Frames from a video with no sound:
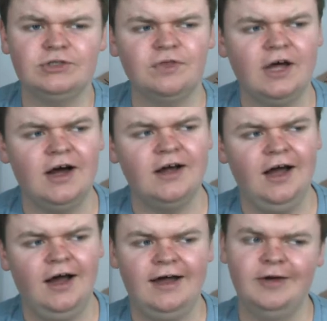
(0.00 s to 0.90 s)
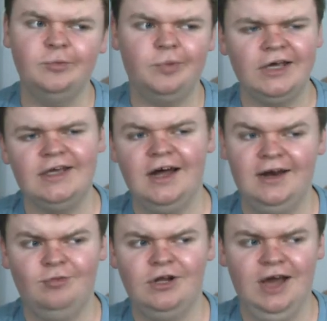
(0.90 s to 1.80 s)
of that, and B, I
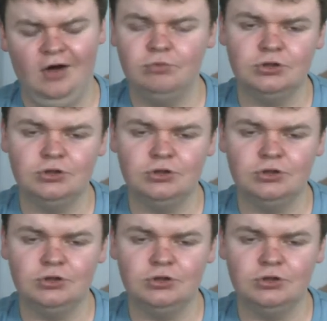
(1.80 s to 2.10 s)
didn't really have